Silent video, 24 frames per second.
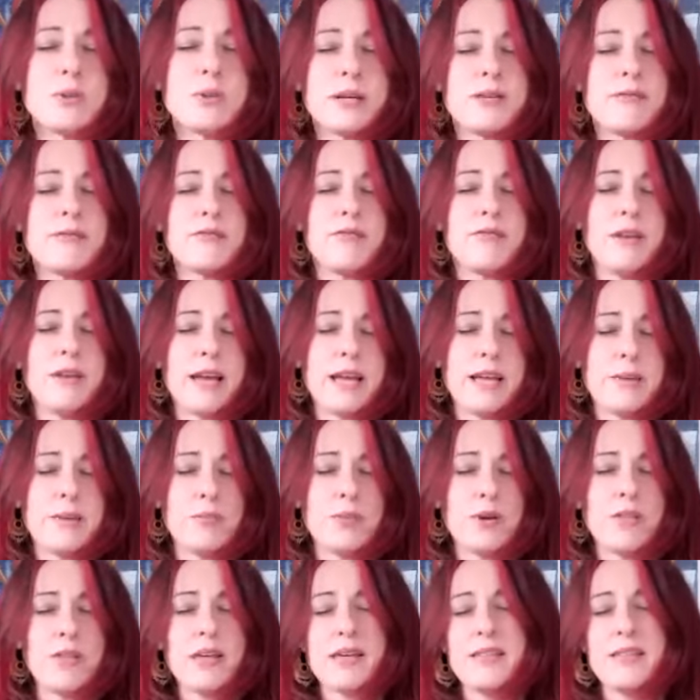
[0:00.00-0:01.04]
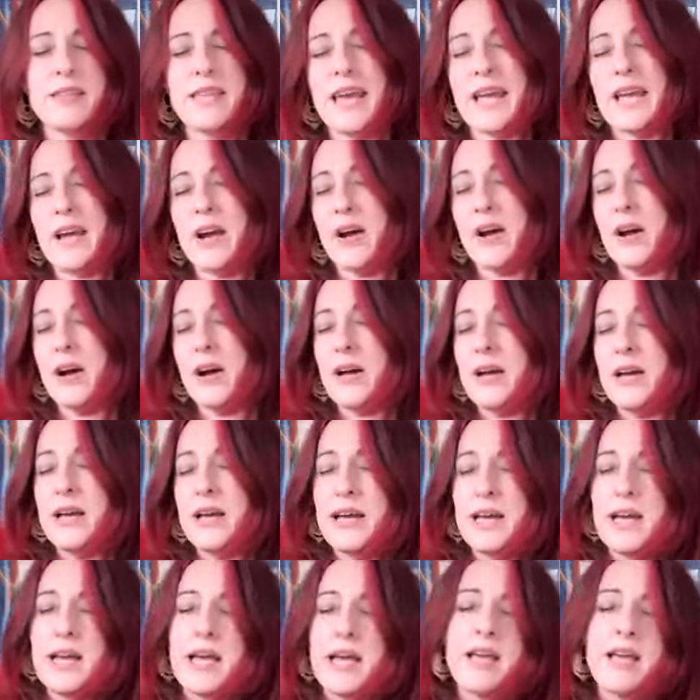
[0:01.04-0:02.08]
twin flame, whether they are
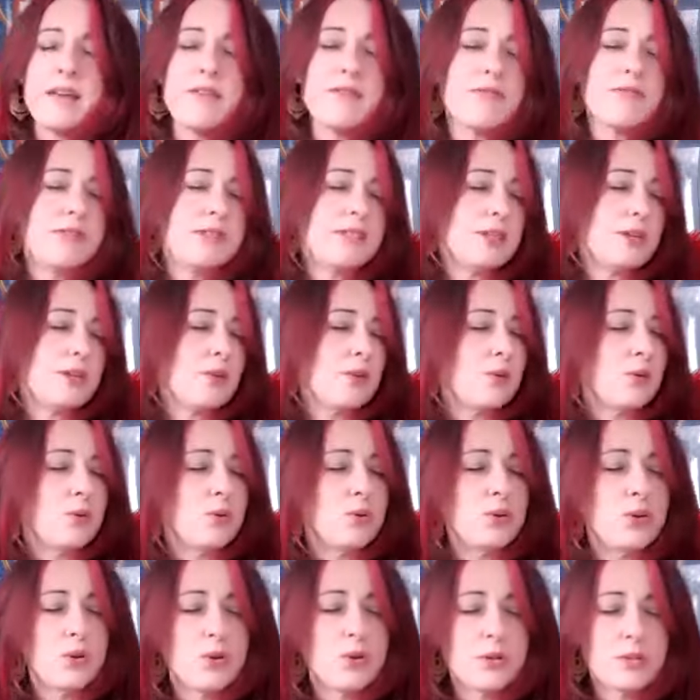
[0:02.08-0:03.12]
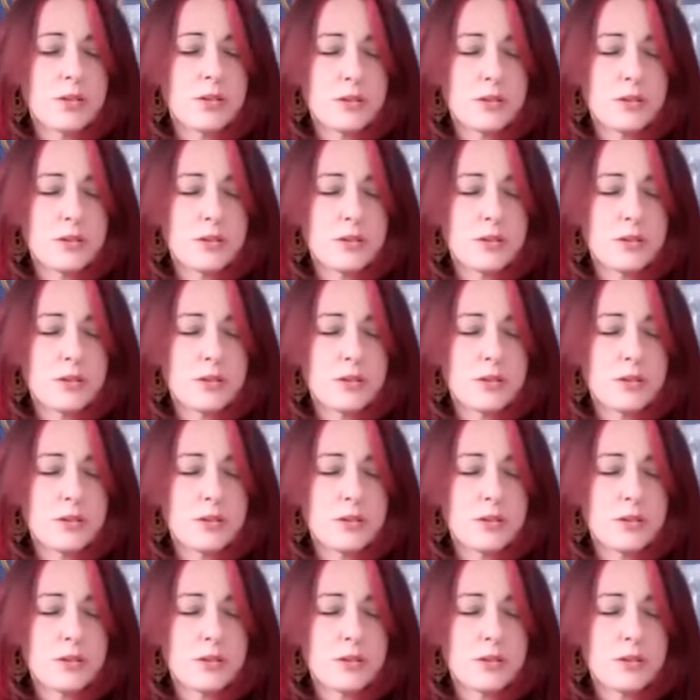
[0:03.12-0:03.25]
in physical or not.